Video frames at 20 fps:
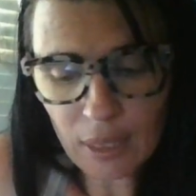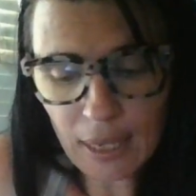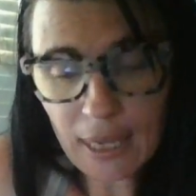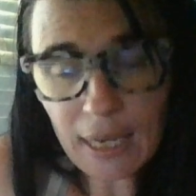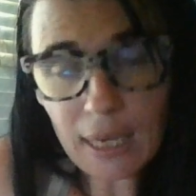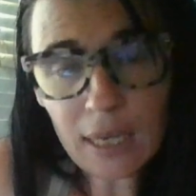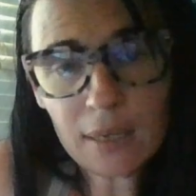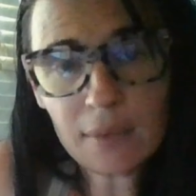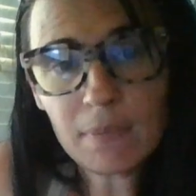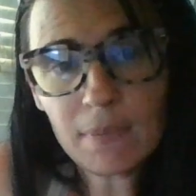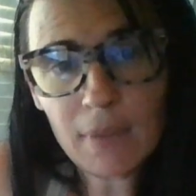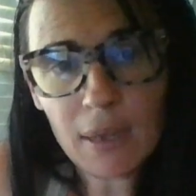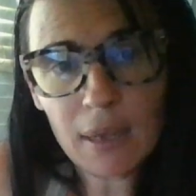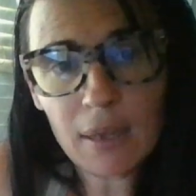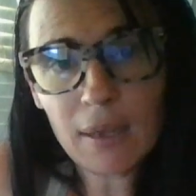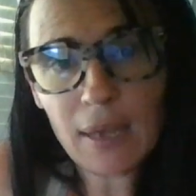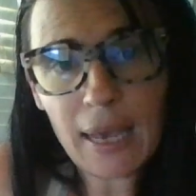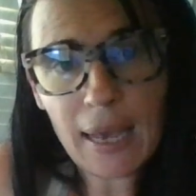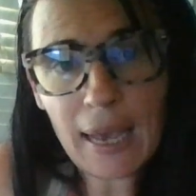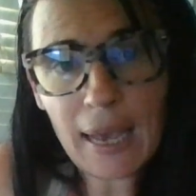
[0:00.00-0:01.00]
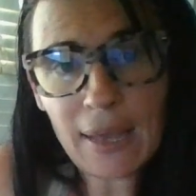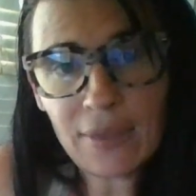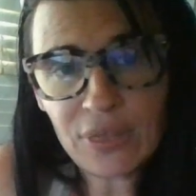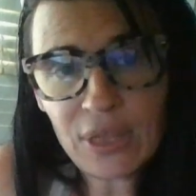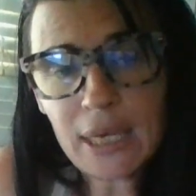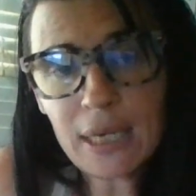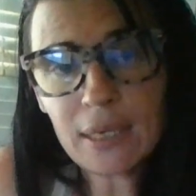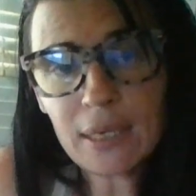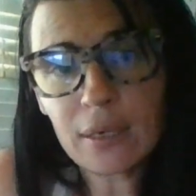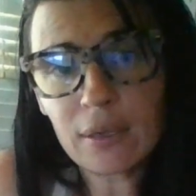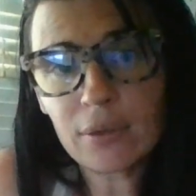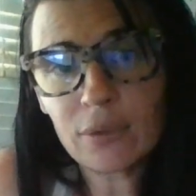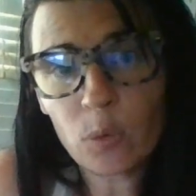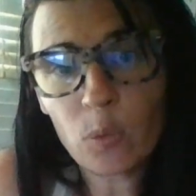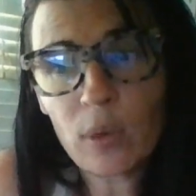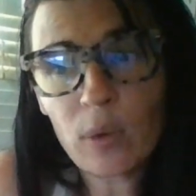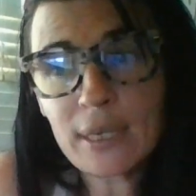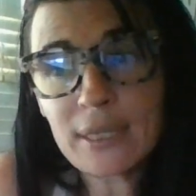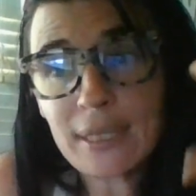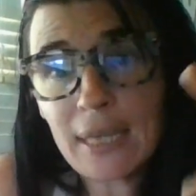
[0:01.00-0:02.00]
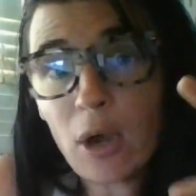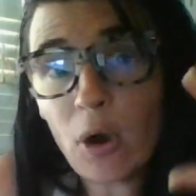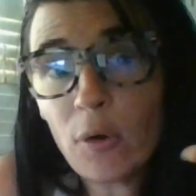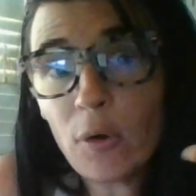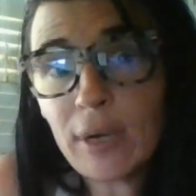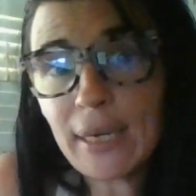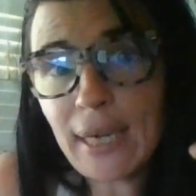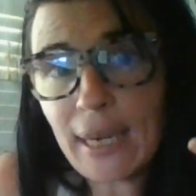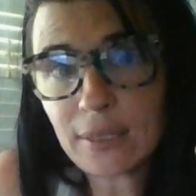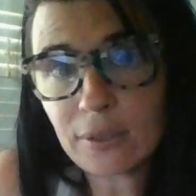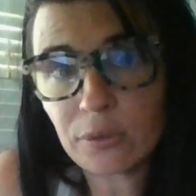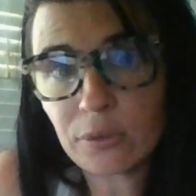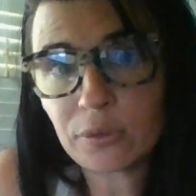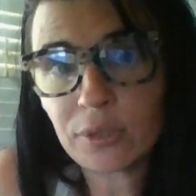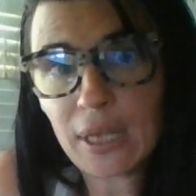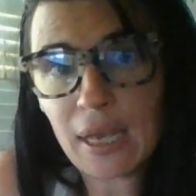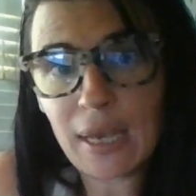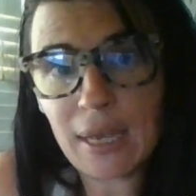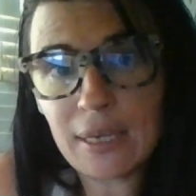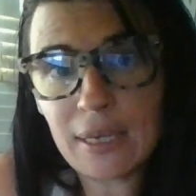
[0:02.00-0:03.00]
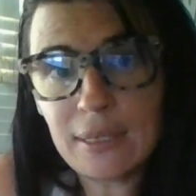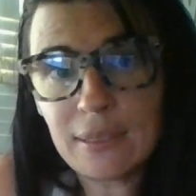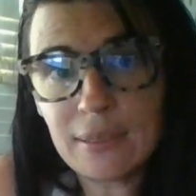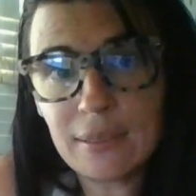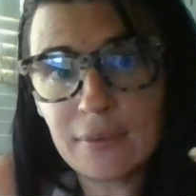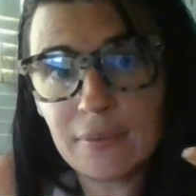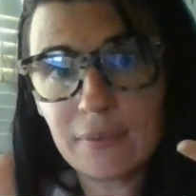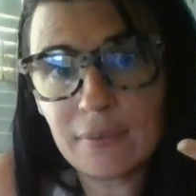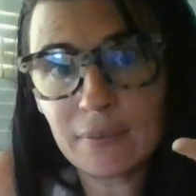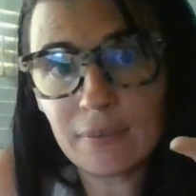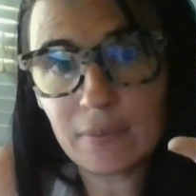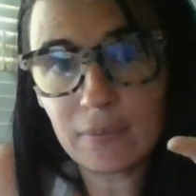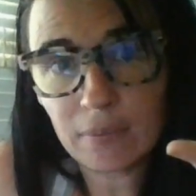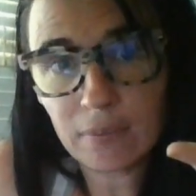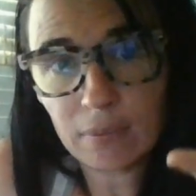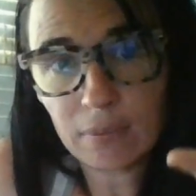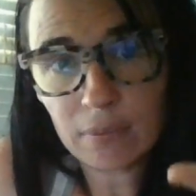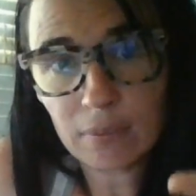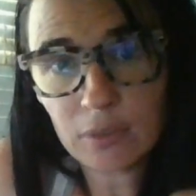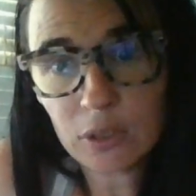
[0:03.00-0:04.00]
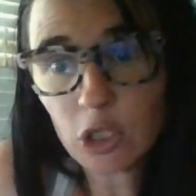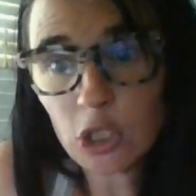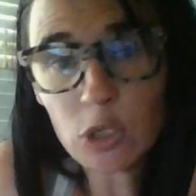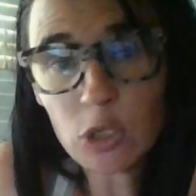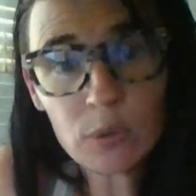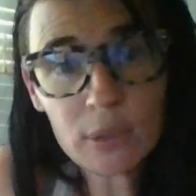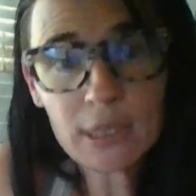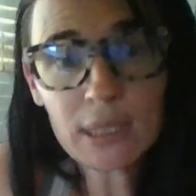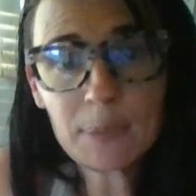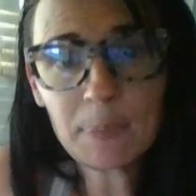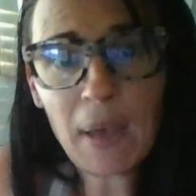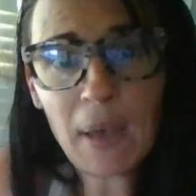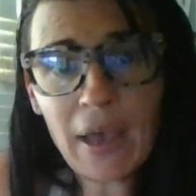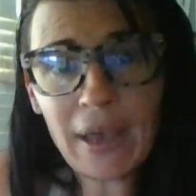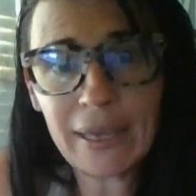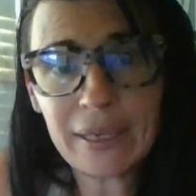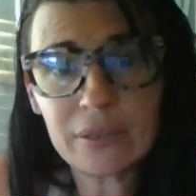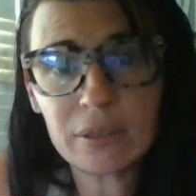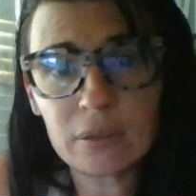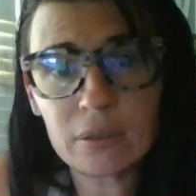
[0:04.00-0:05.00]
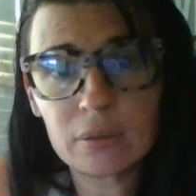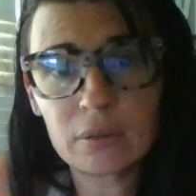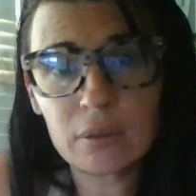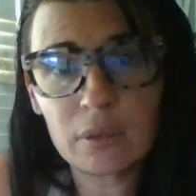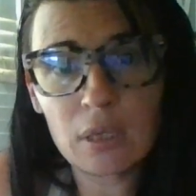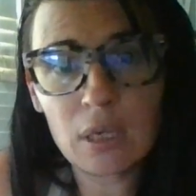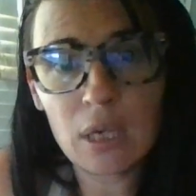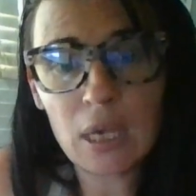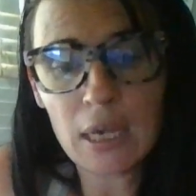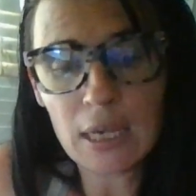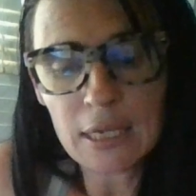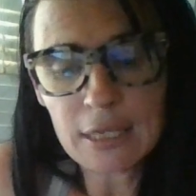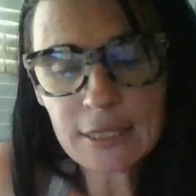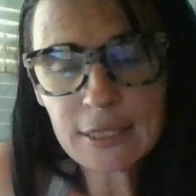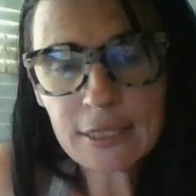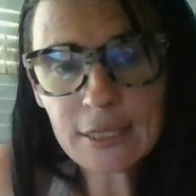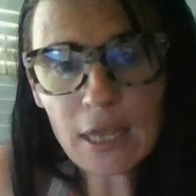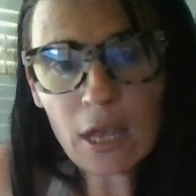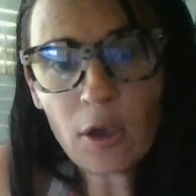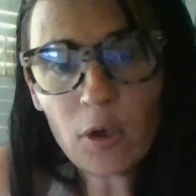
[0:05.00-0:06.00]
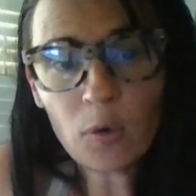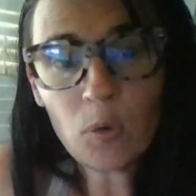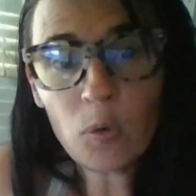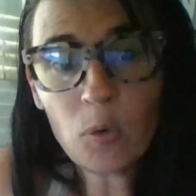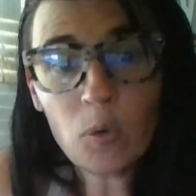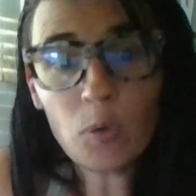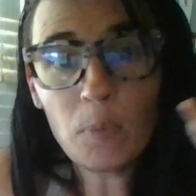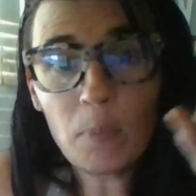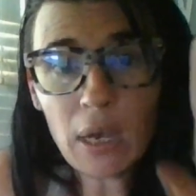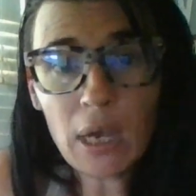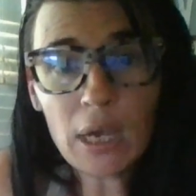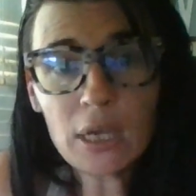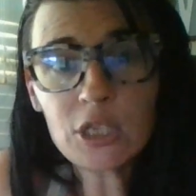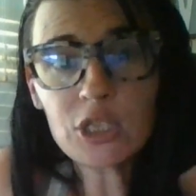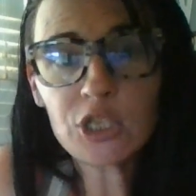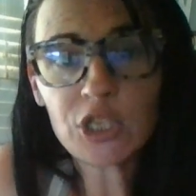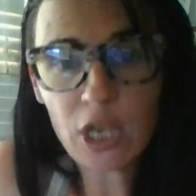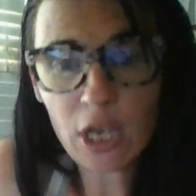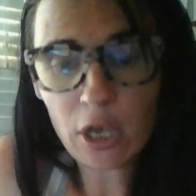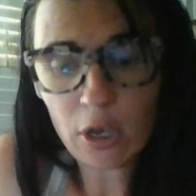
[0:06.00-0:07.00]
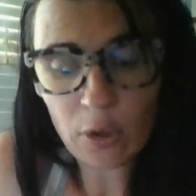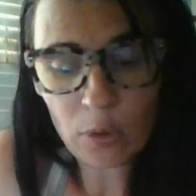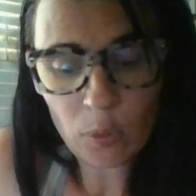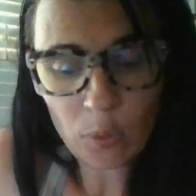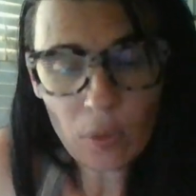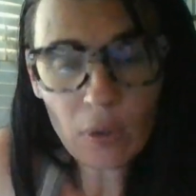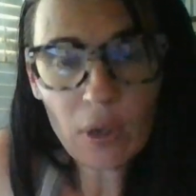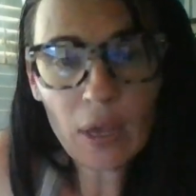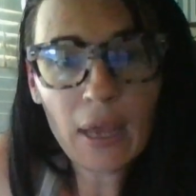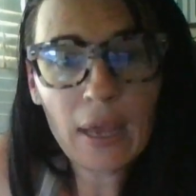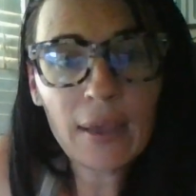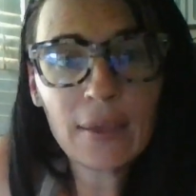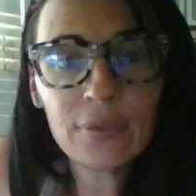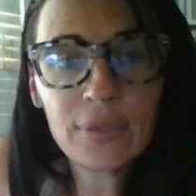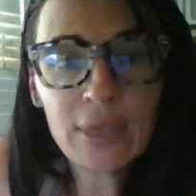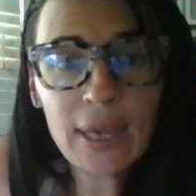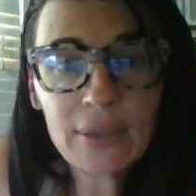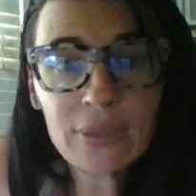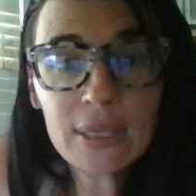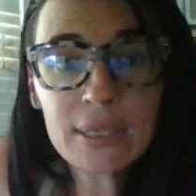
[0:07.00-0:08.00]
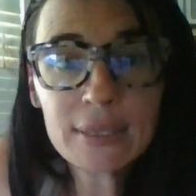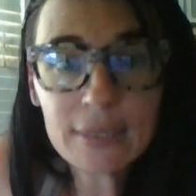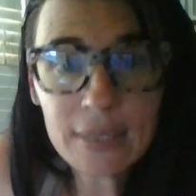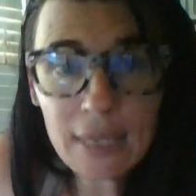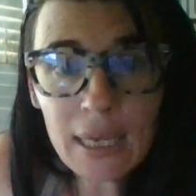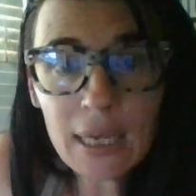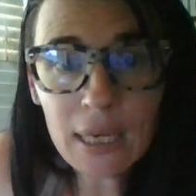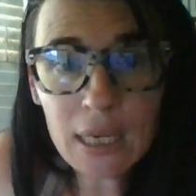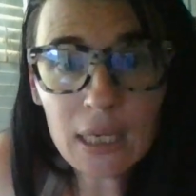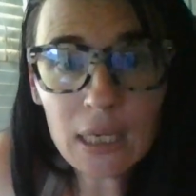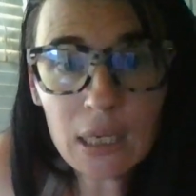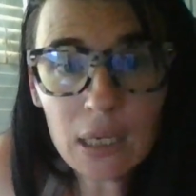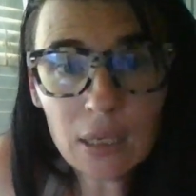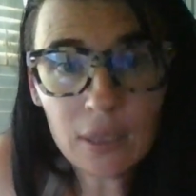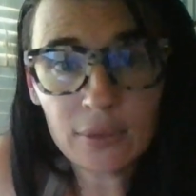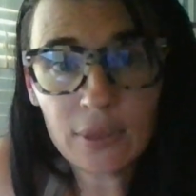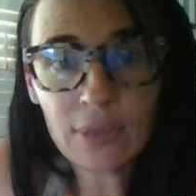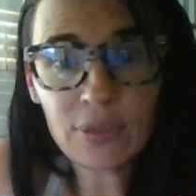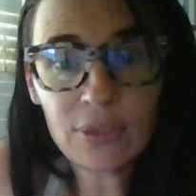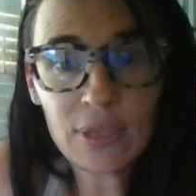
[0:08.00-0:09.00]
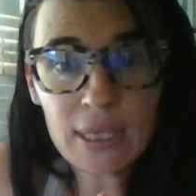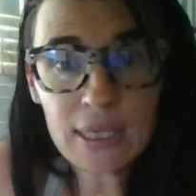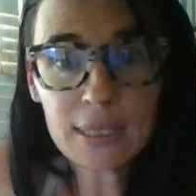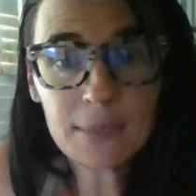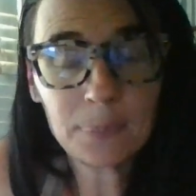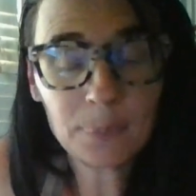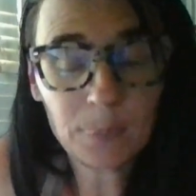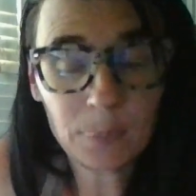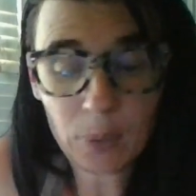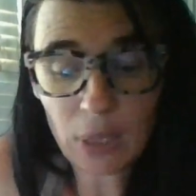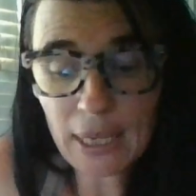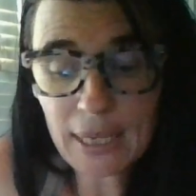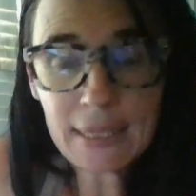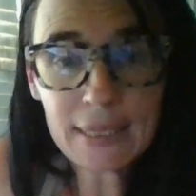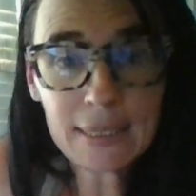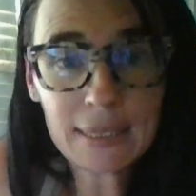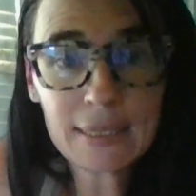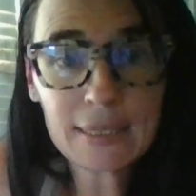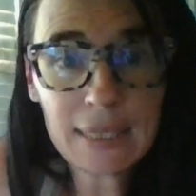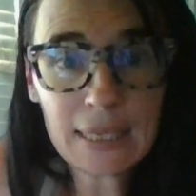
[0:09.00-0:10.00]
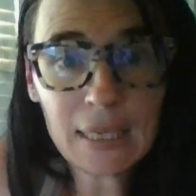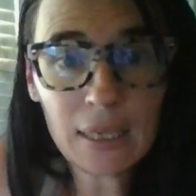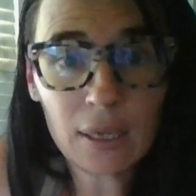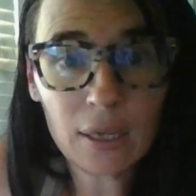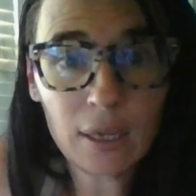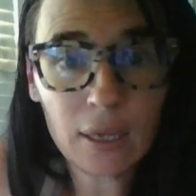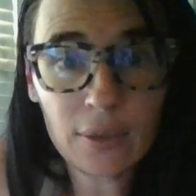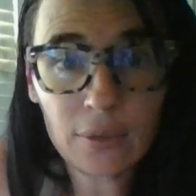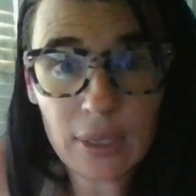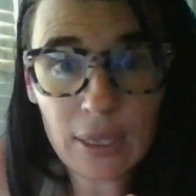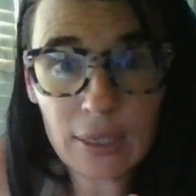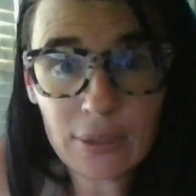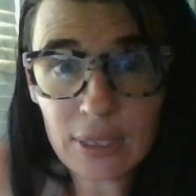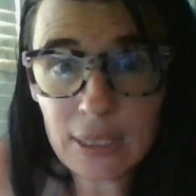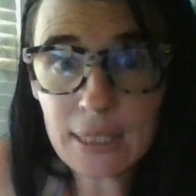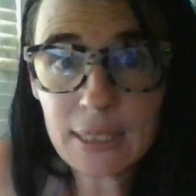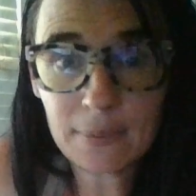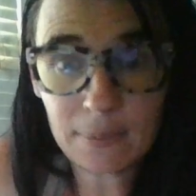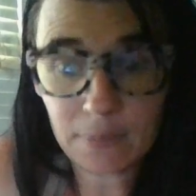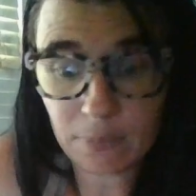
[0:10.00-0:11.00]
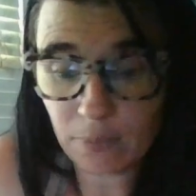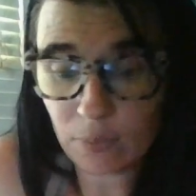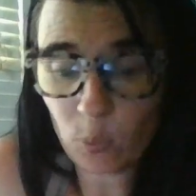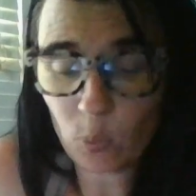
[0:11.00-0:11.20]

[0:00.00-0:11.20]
and I think the ones that already exercise to use the spot. So much so that the city that this place is in, uh, that this